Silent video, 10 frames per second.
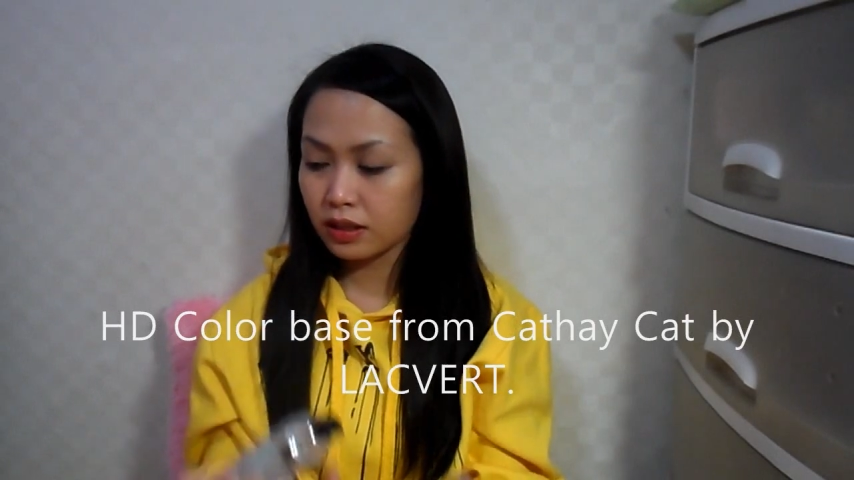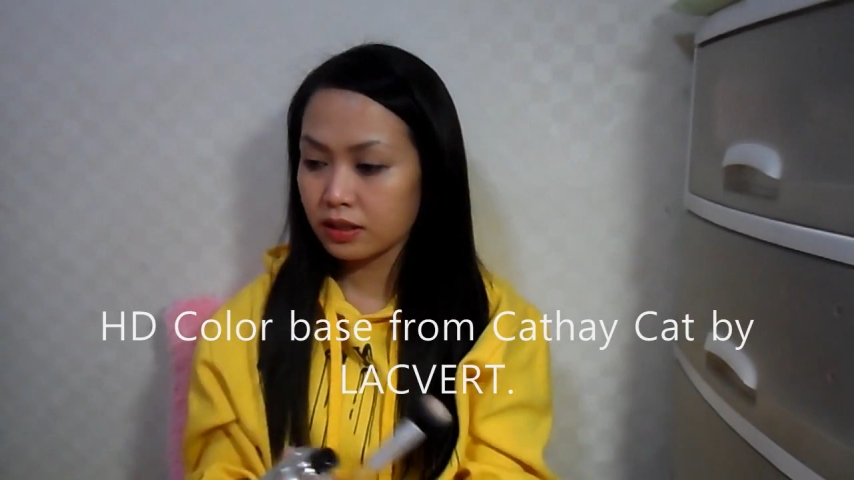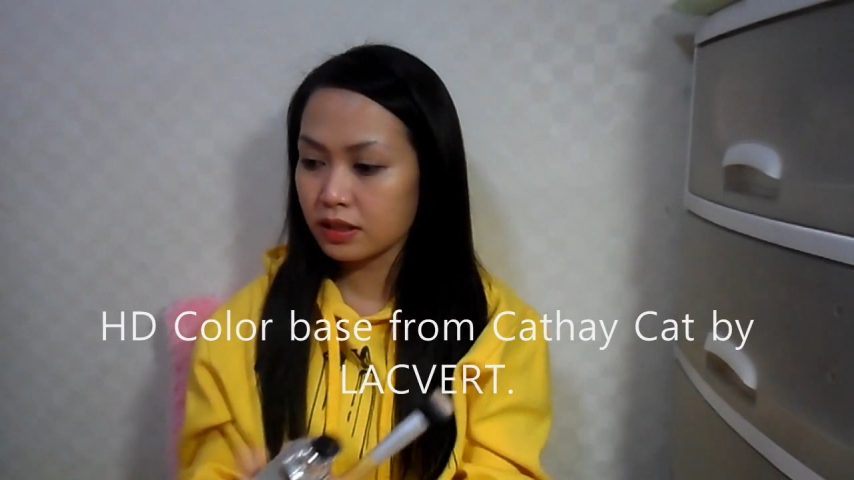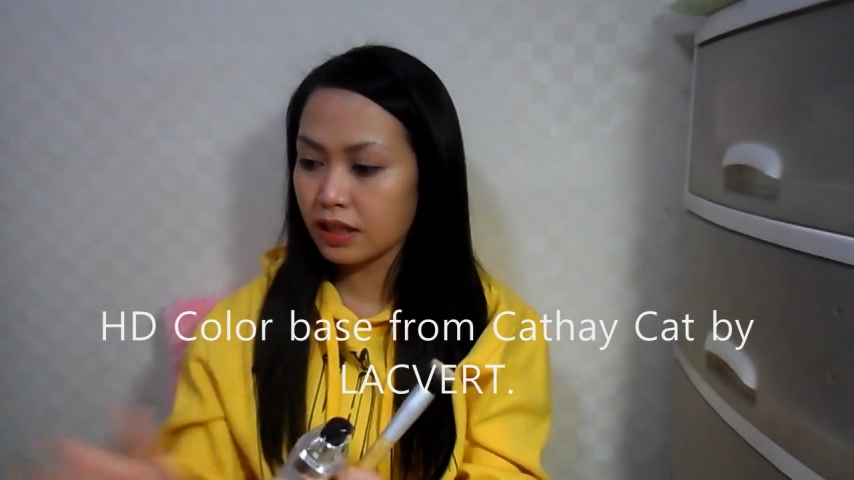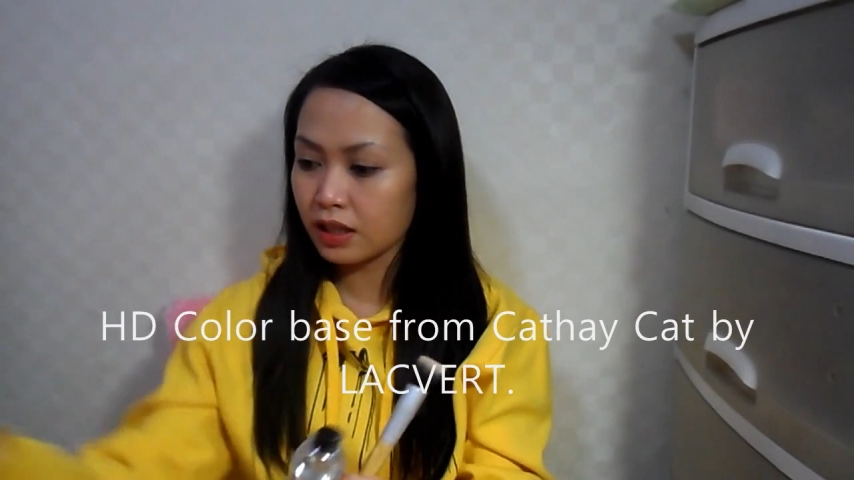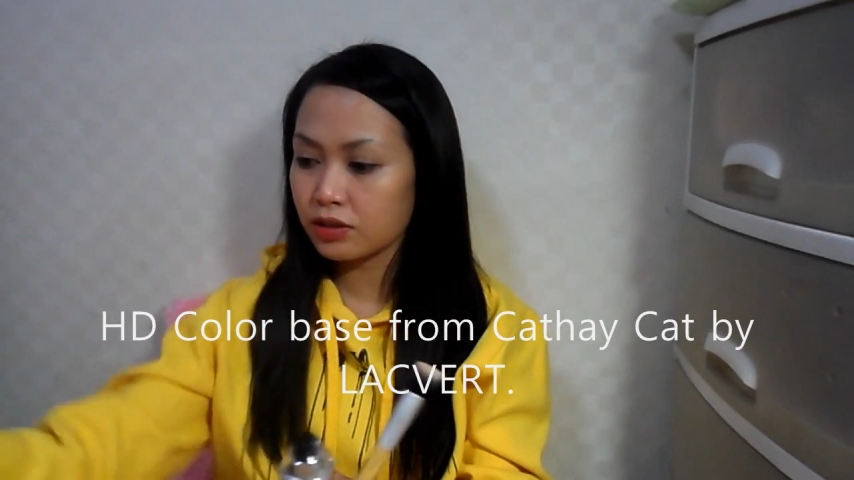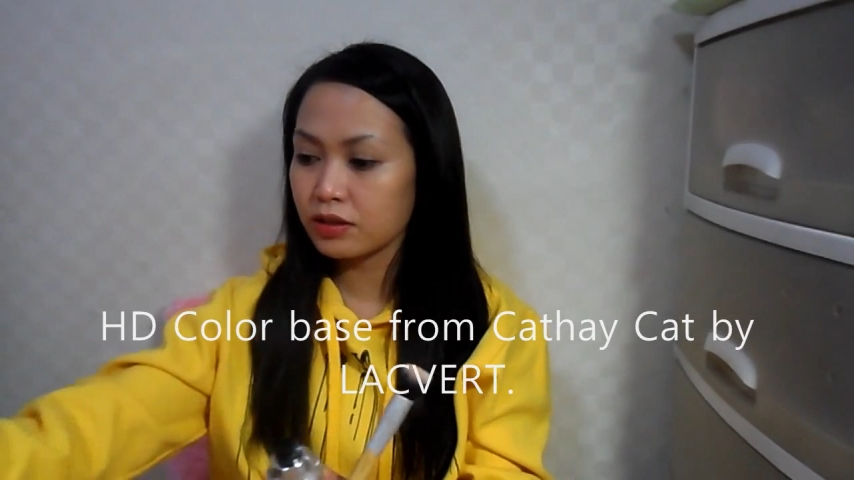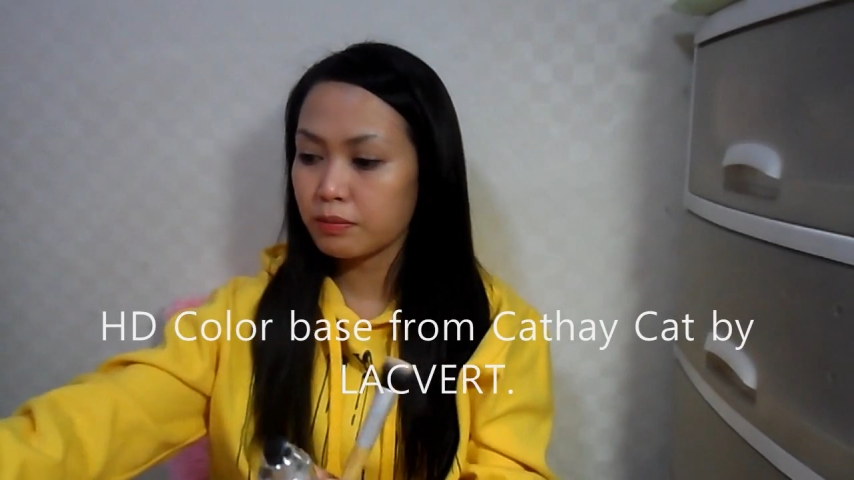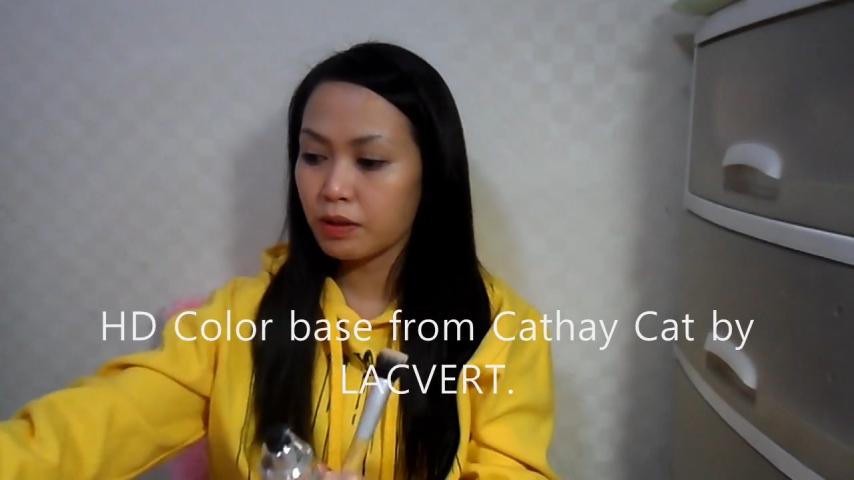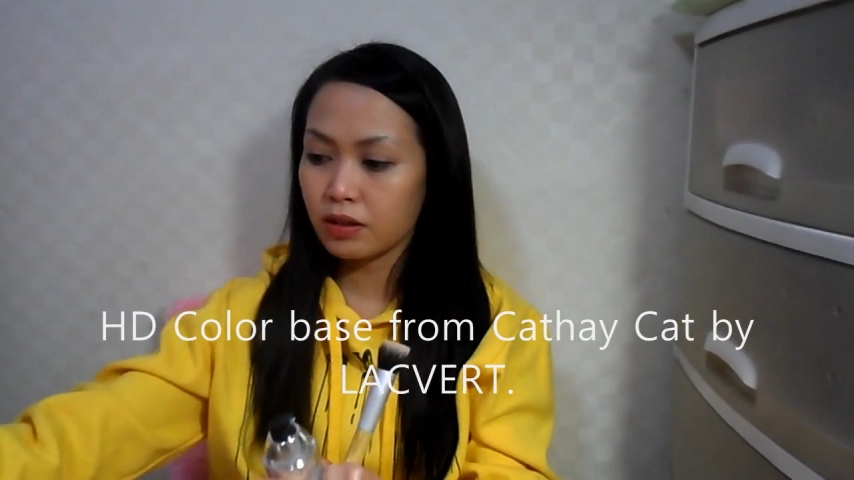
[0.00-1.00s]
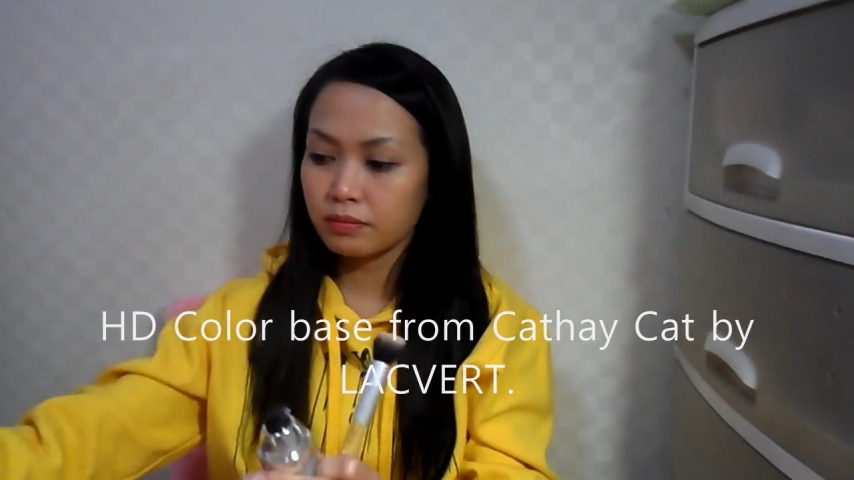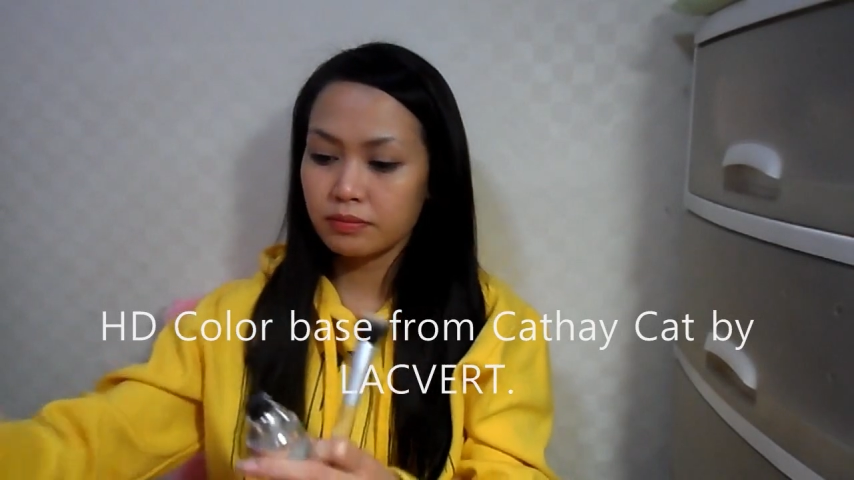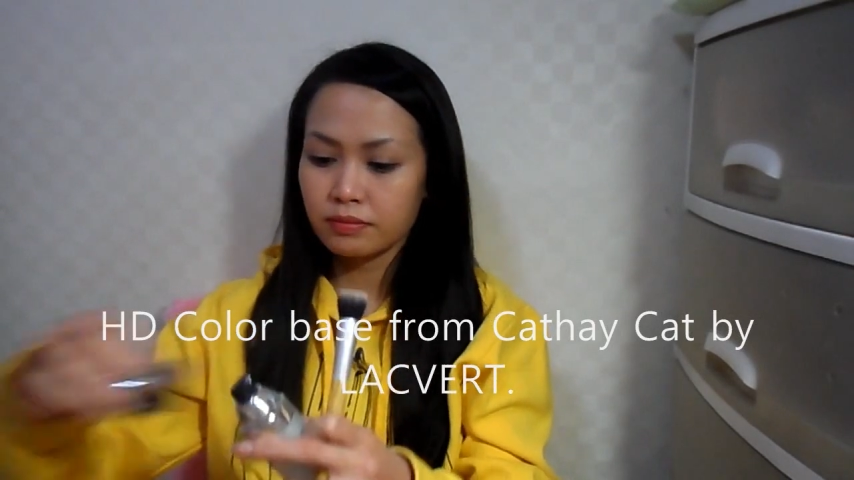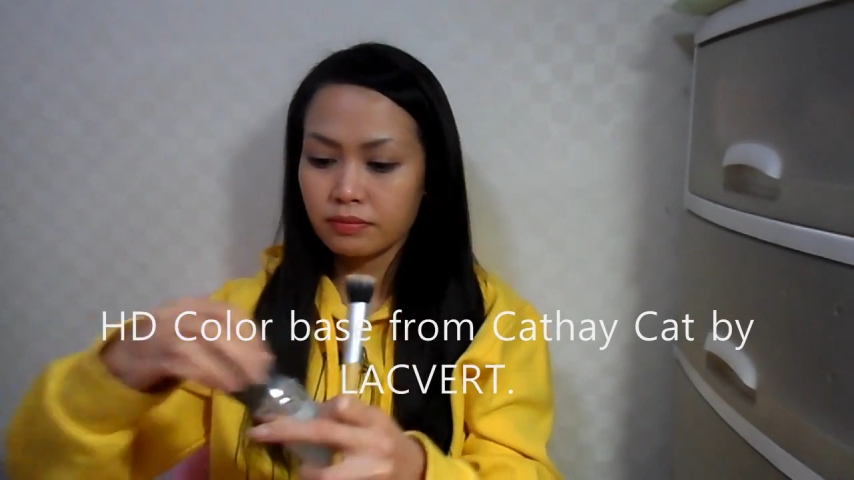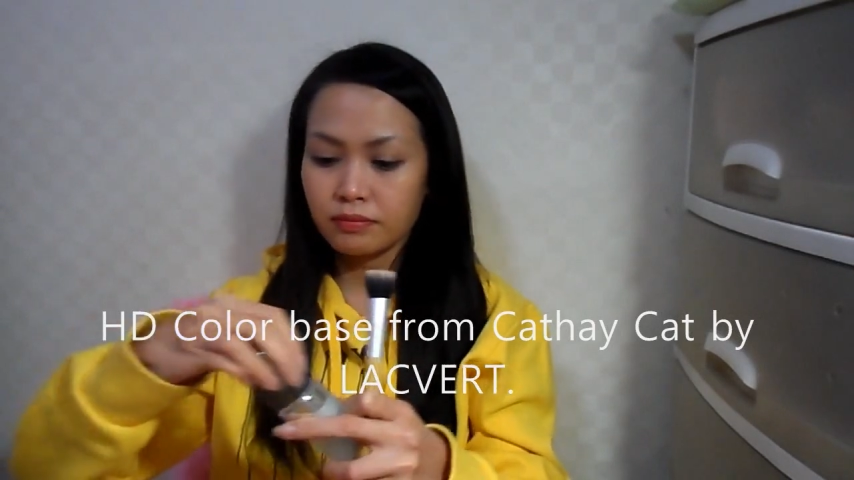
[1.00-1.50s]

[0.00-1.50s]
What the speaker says: This is actually the balm